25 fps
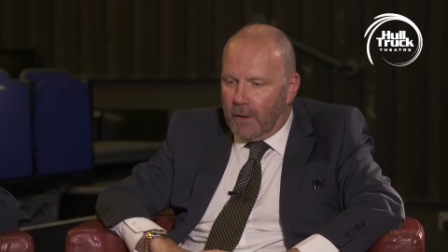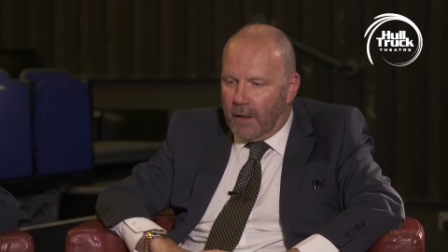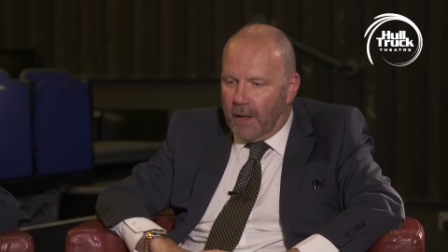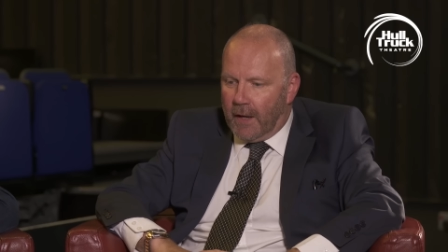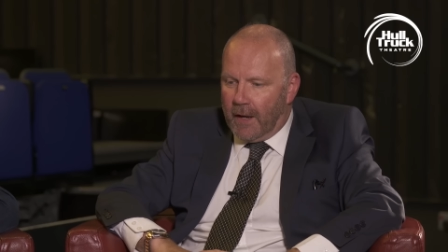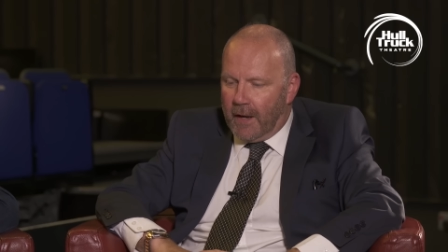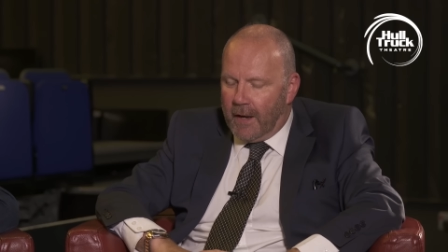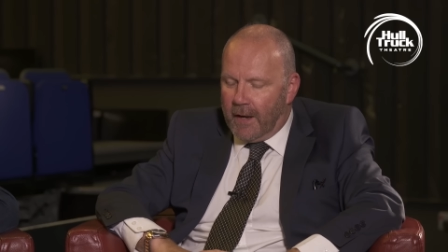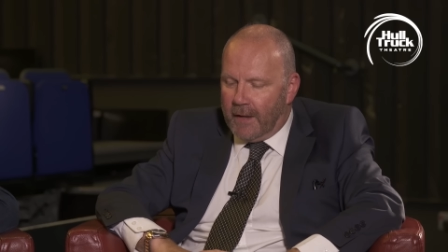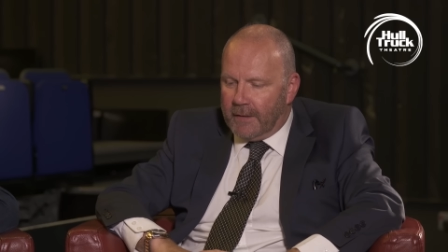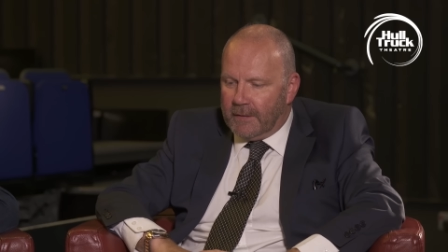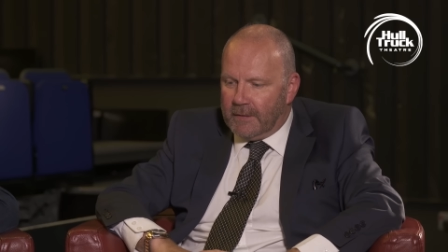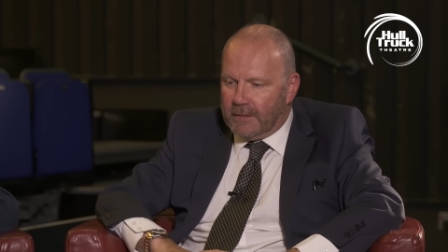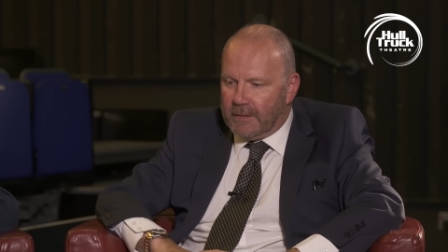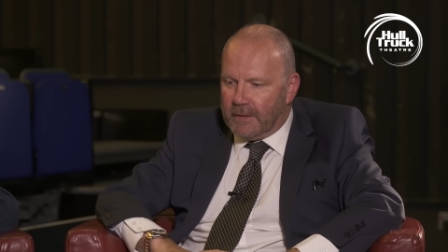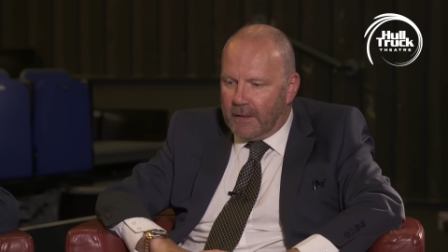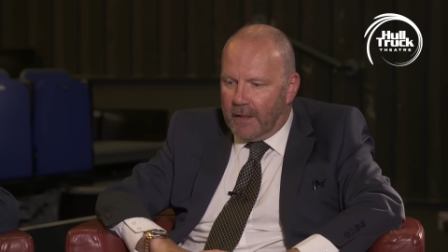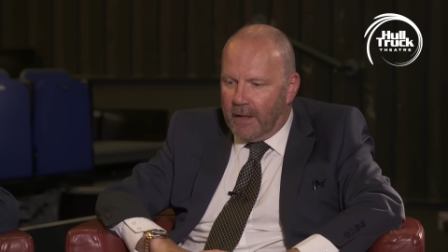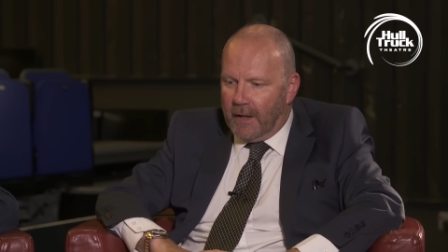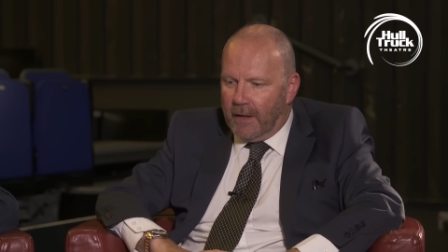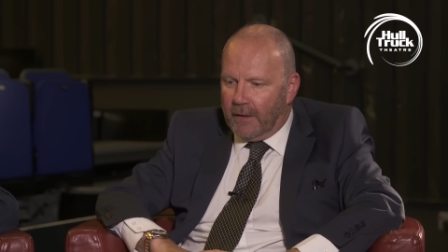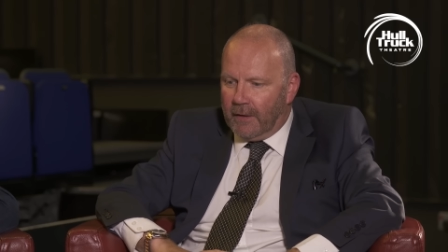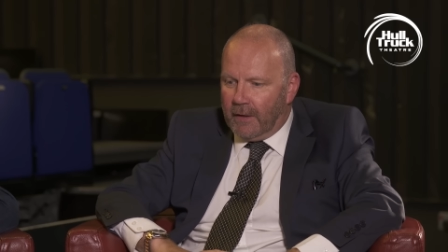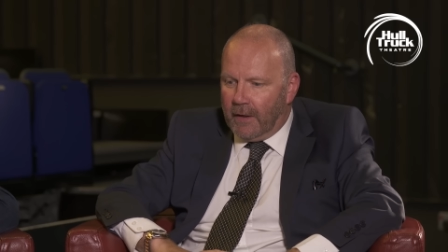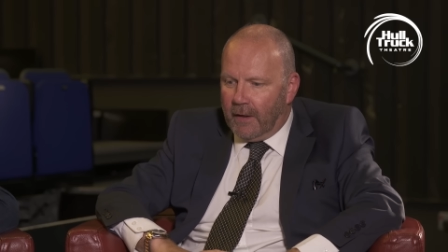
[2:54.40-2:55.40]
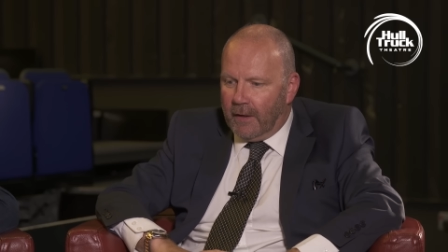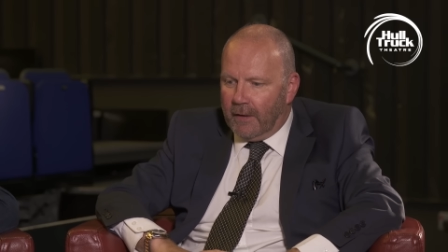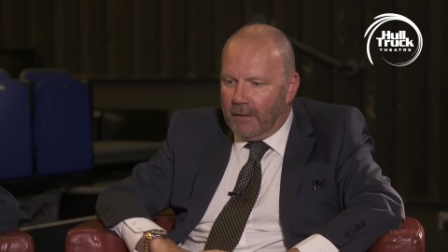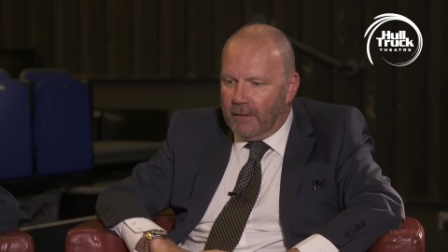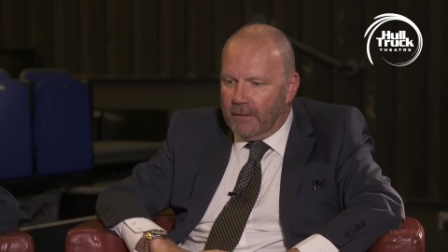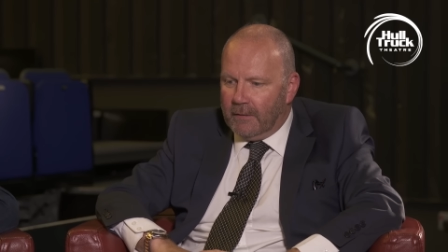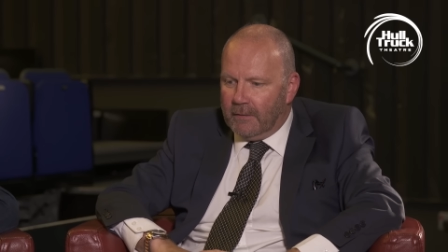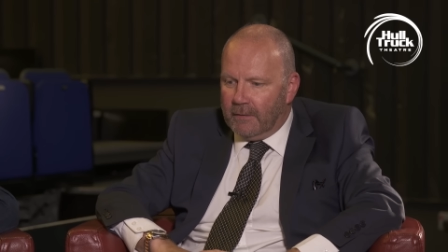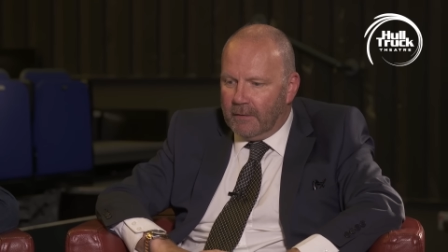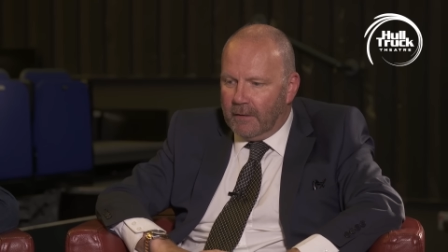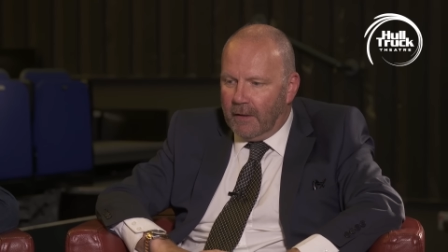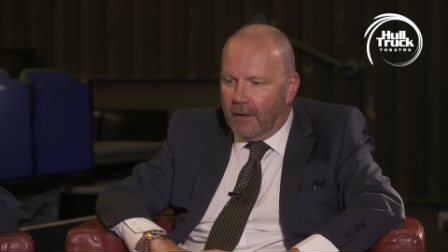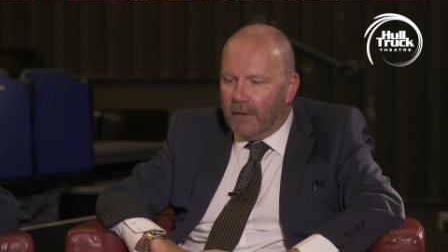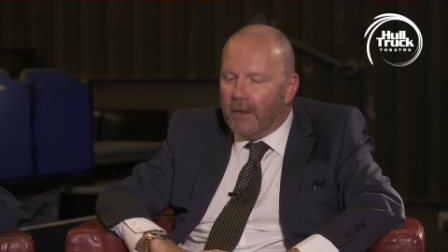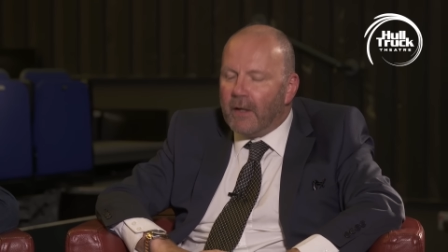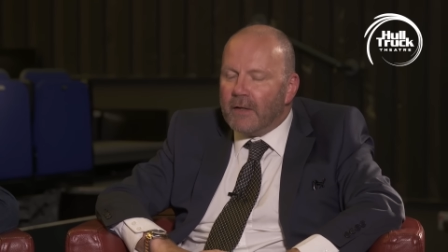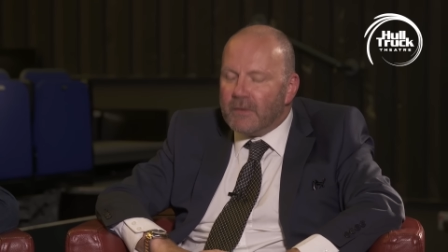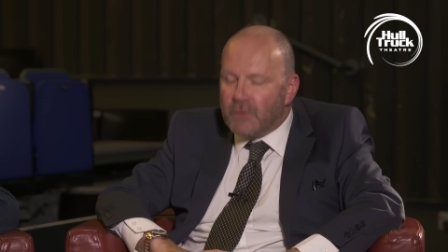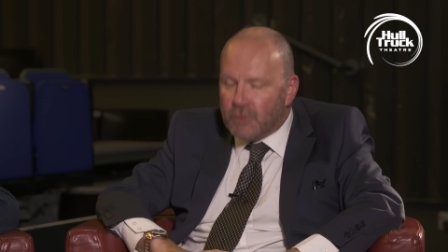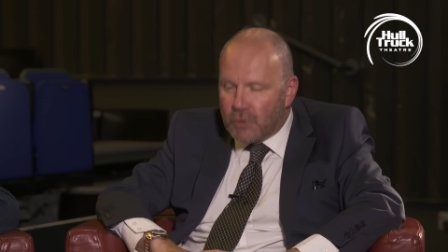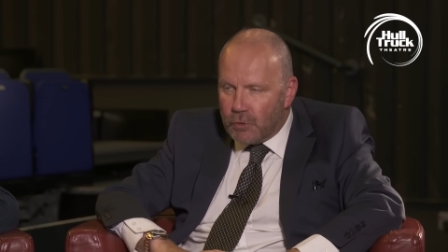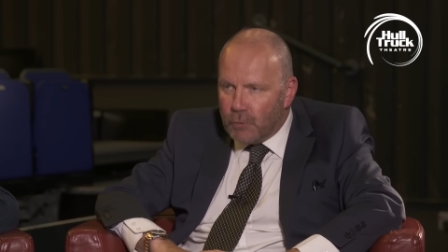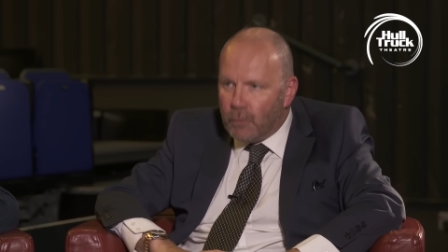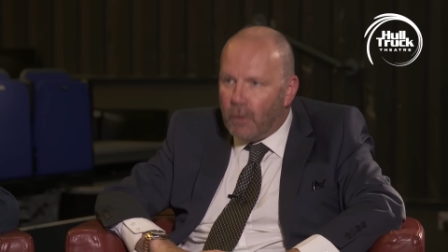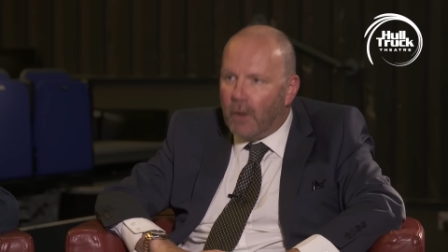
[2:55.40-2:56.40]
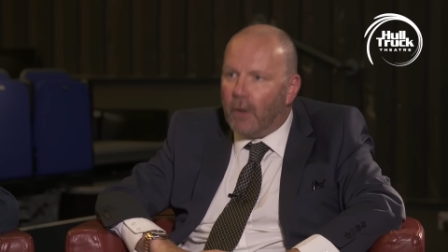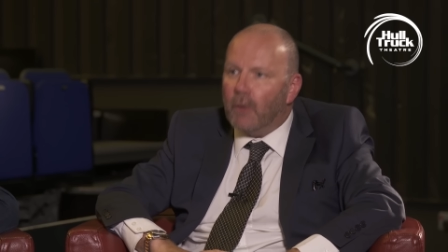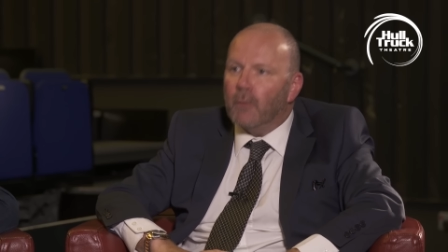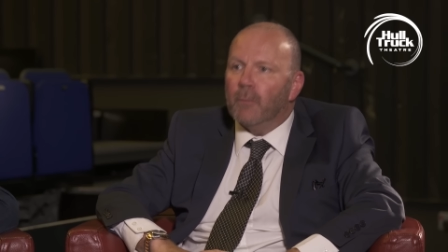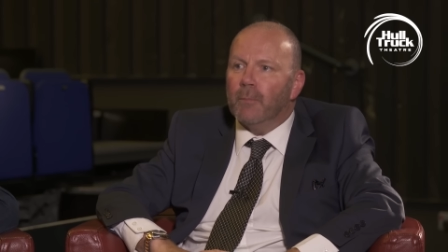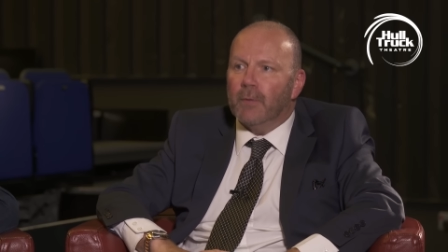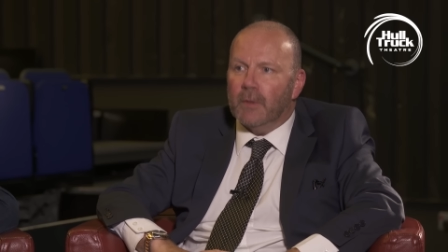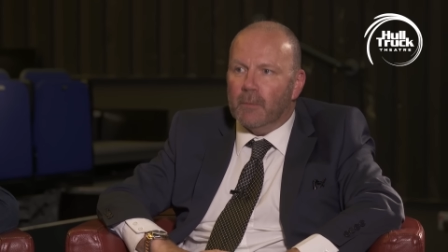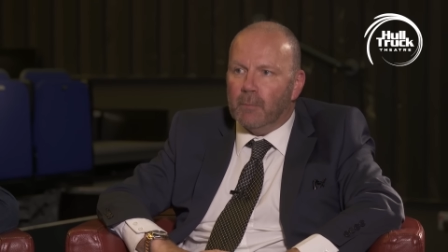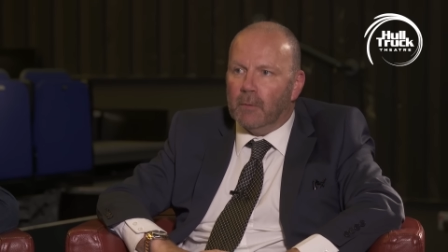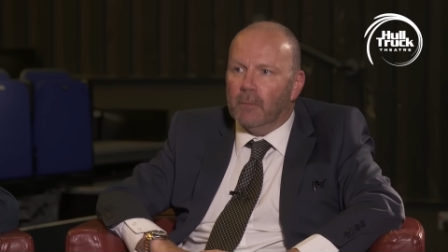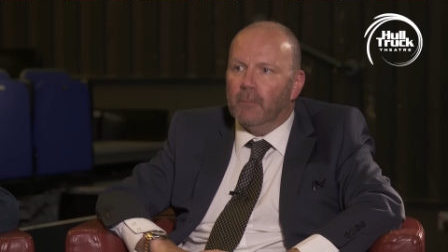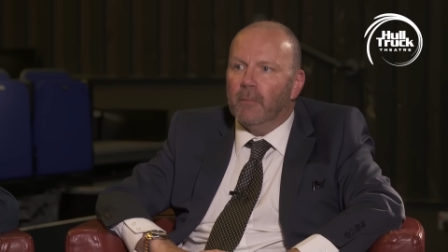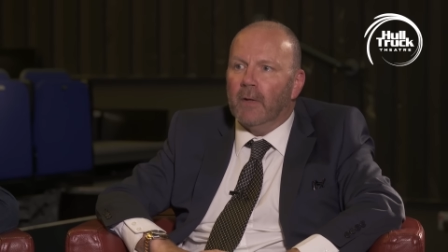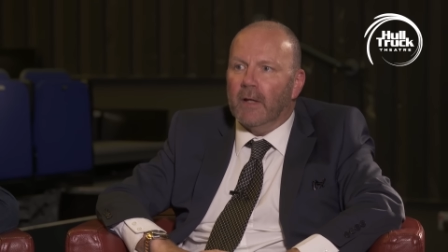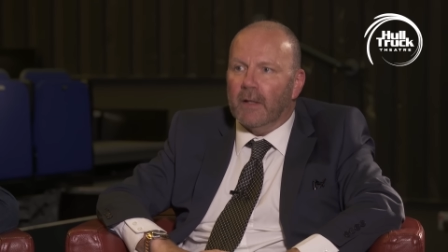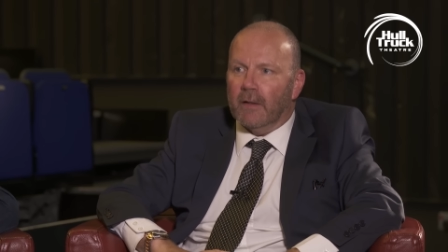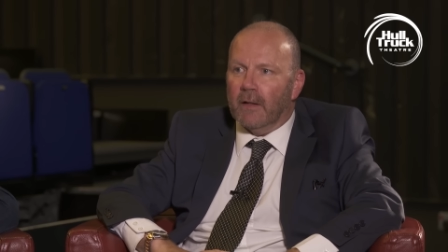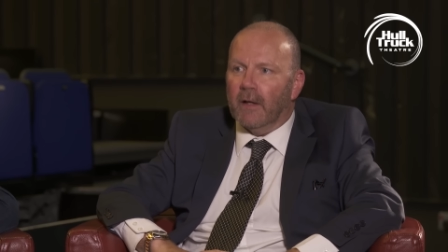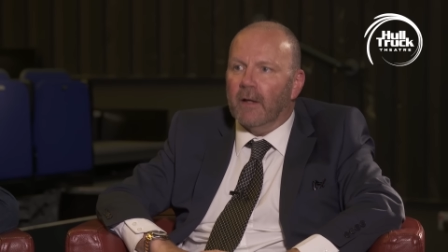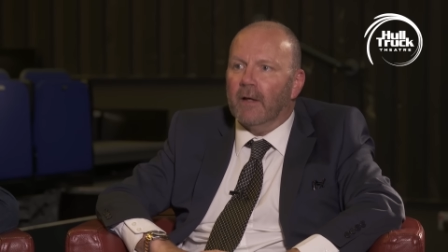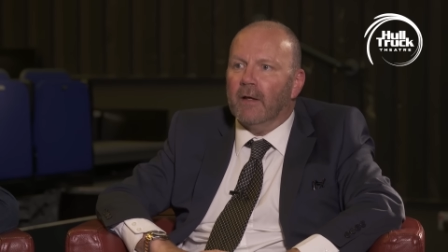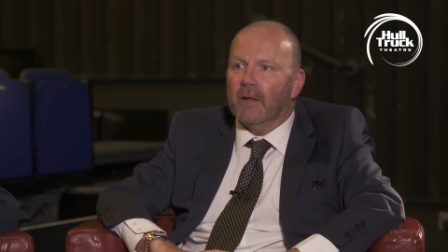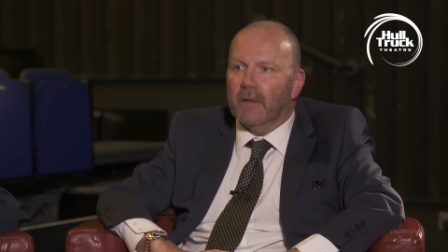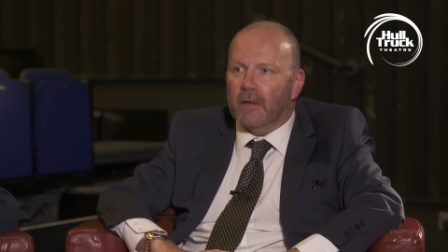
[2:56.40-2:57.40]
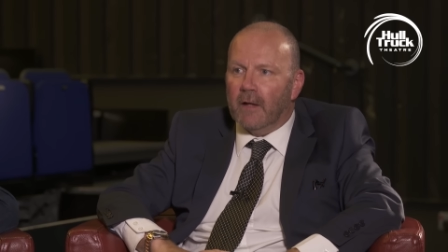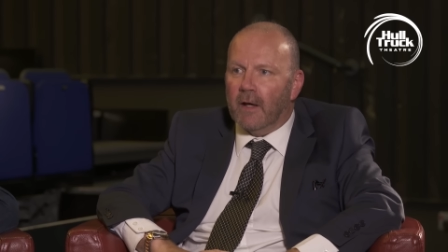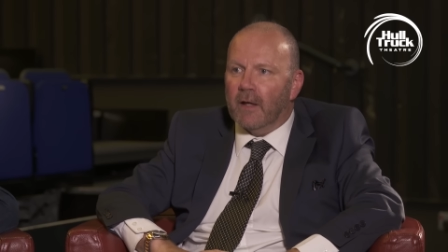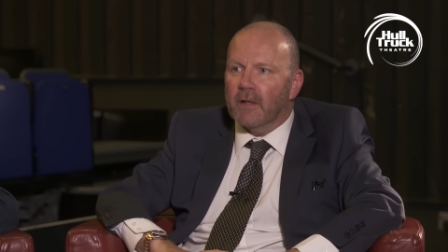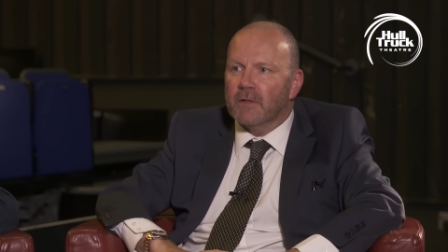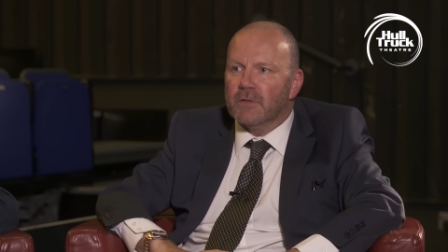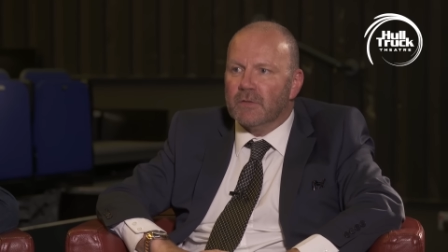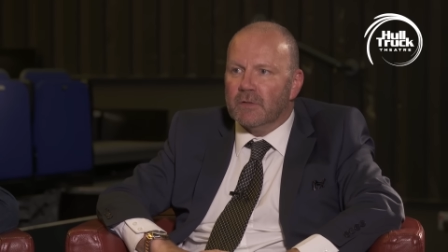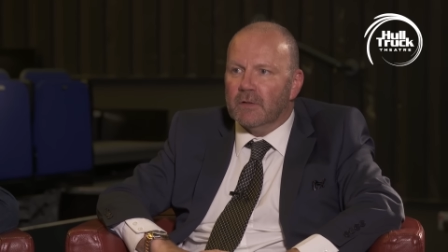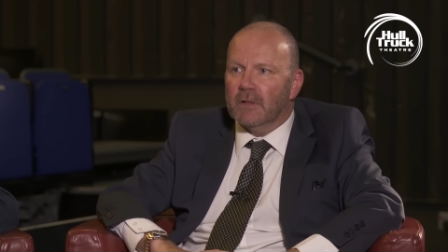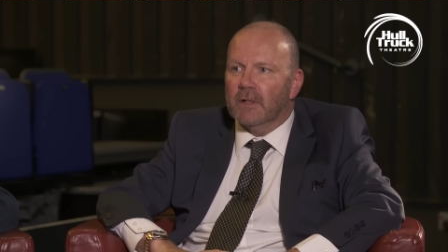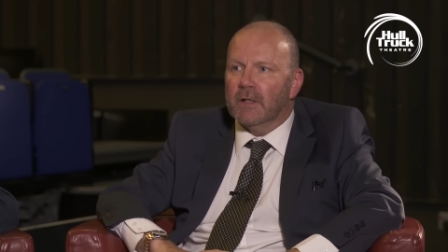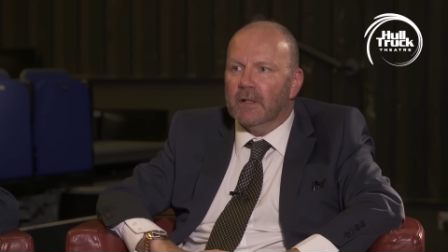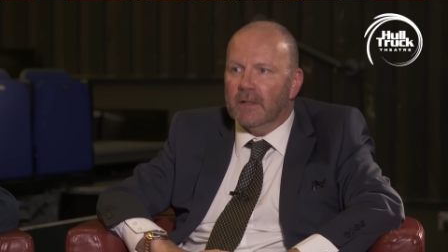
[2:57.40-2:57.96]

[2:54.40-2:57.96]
and and I and I do hope people make that connection.